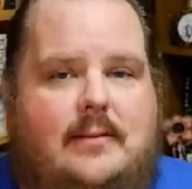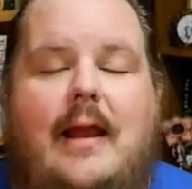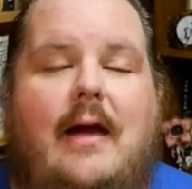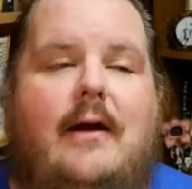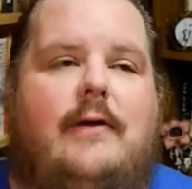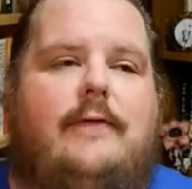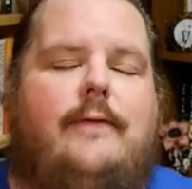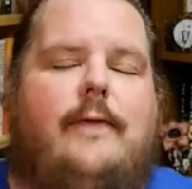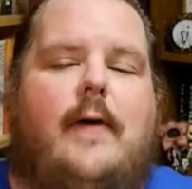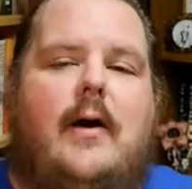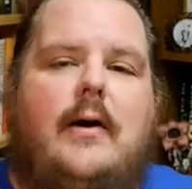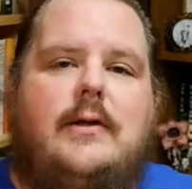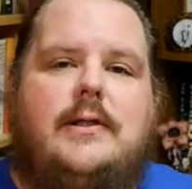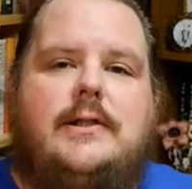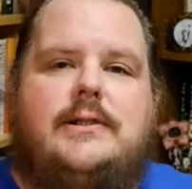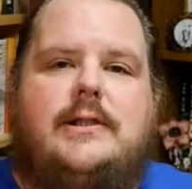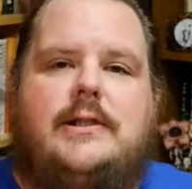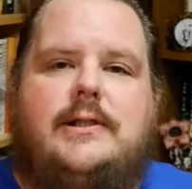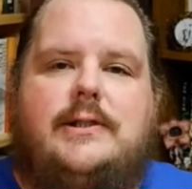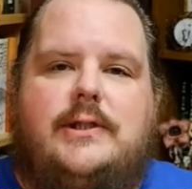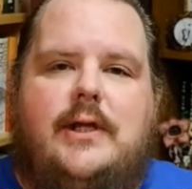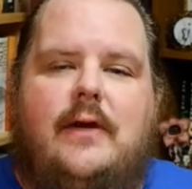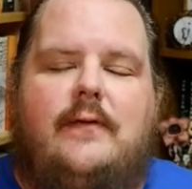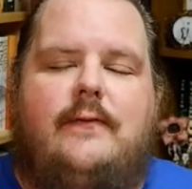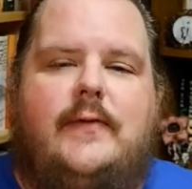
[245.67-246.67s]
Now, as far as
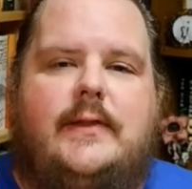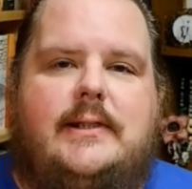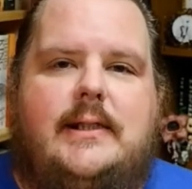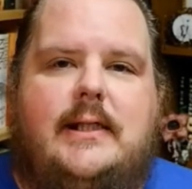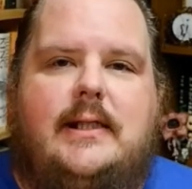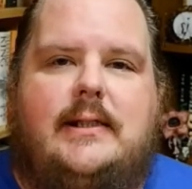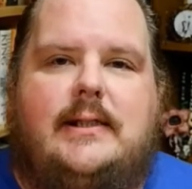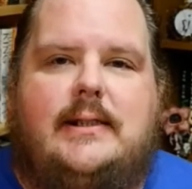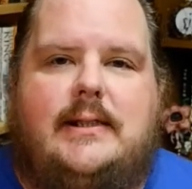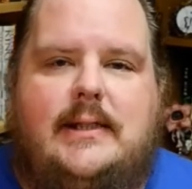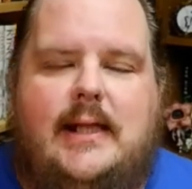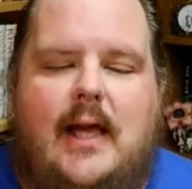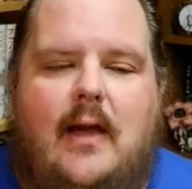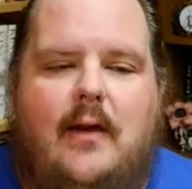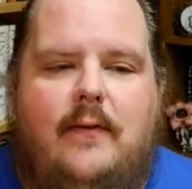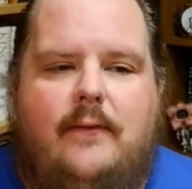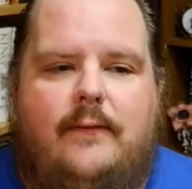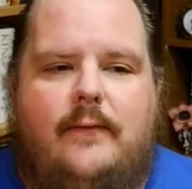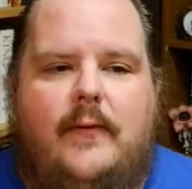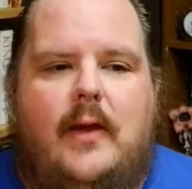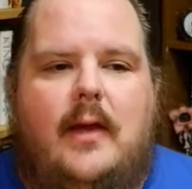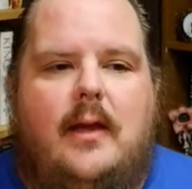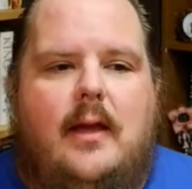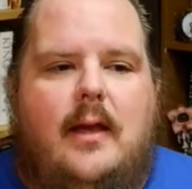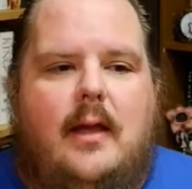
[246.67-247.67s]
the service
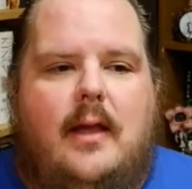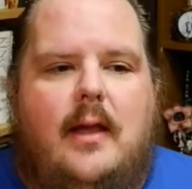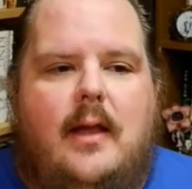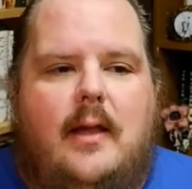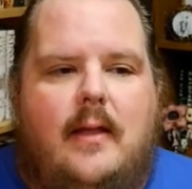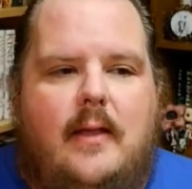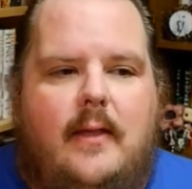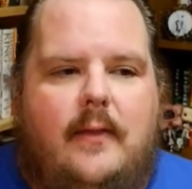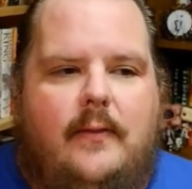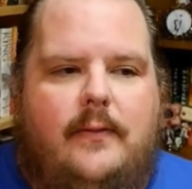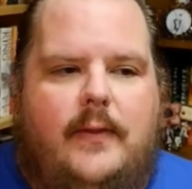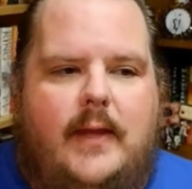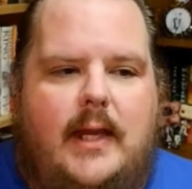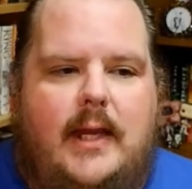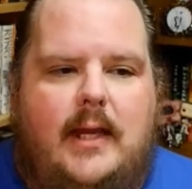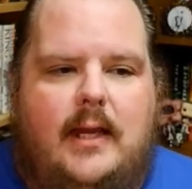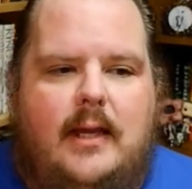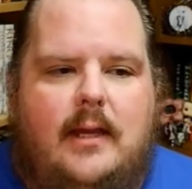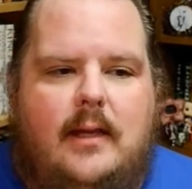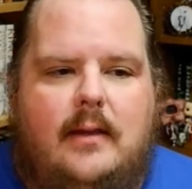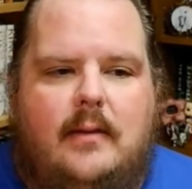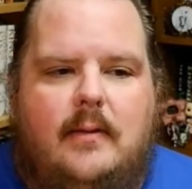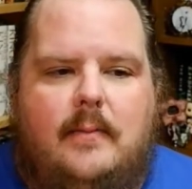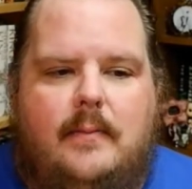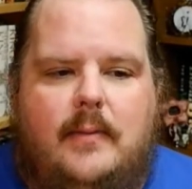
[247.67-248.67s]
itself,
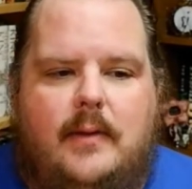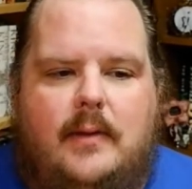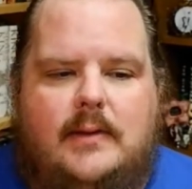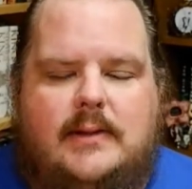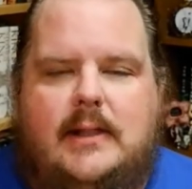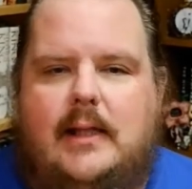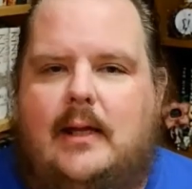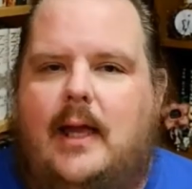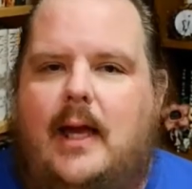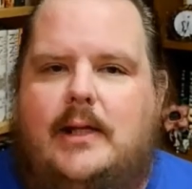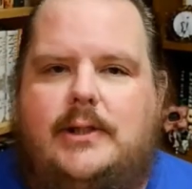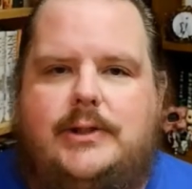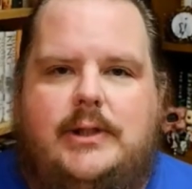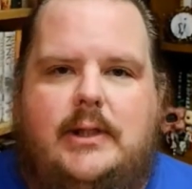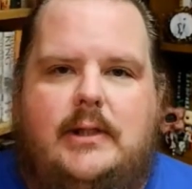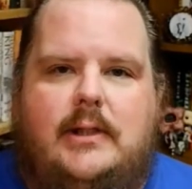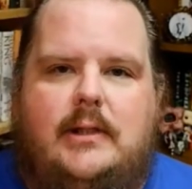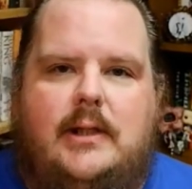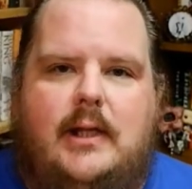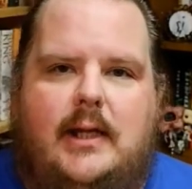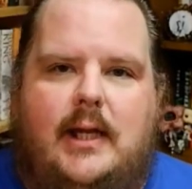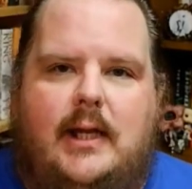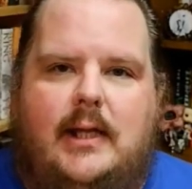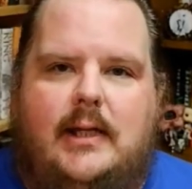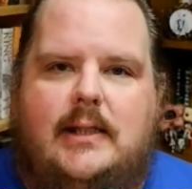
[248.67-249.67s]
the
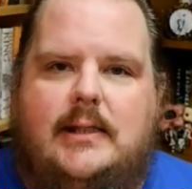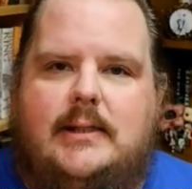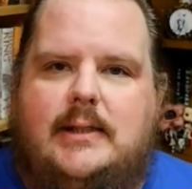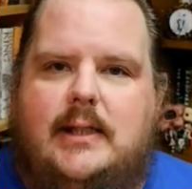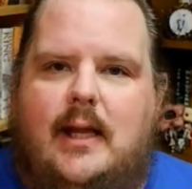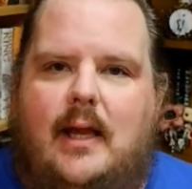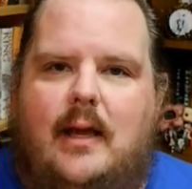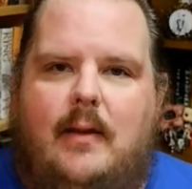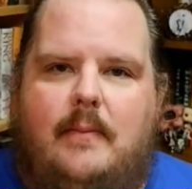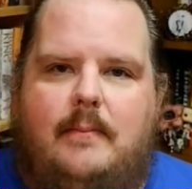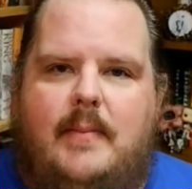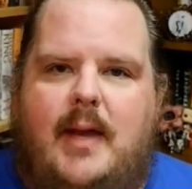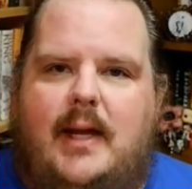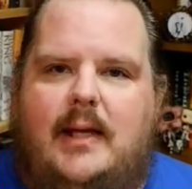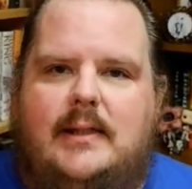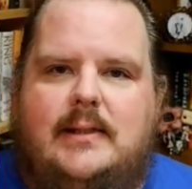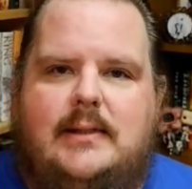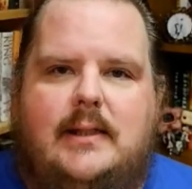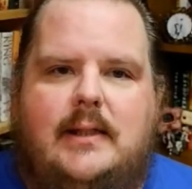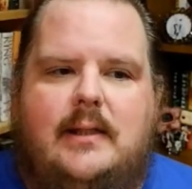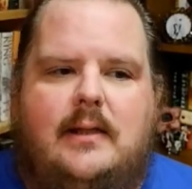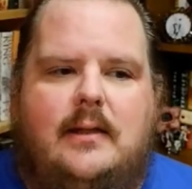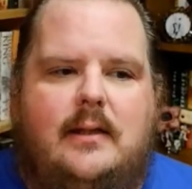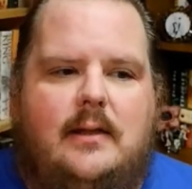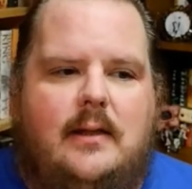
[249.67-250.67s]
selection is
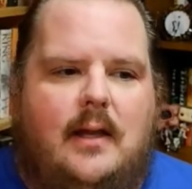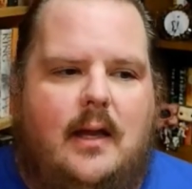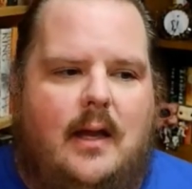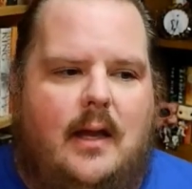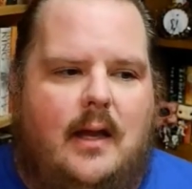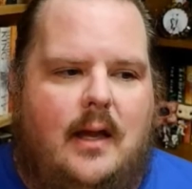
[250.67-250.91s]
amazing.